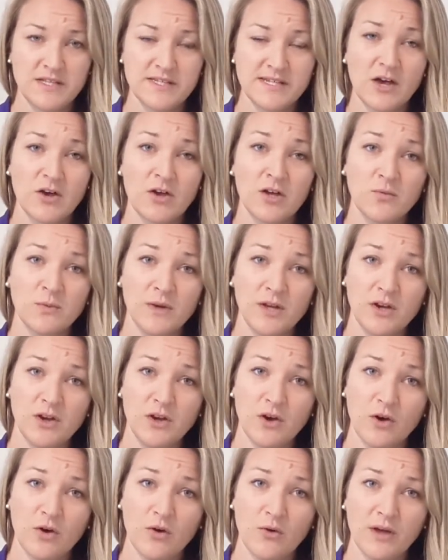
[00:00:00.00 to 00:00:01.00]
How can we
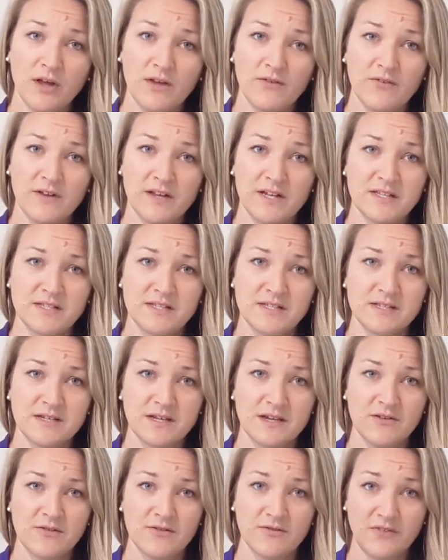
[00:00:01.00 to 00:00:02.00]
know if it's
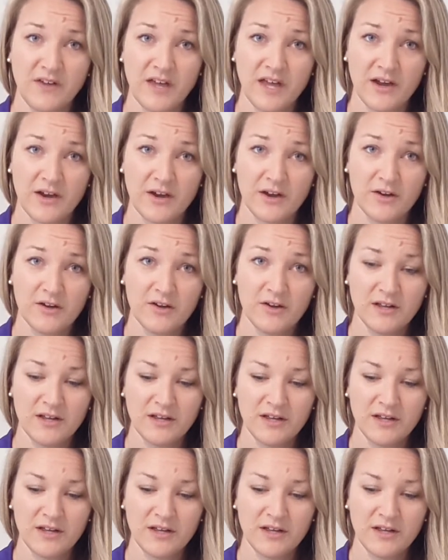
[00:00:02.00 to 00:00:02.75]
fair?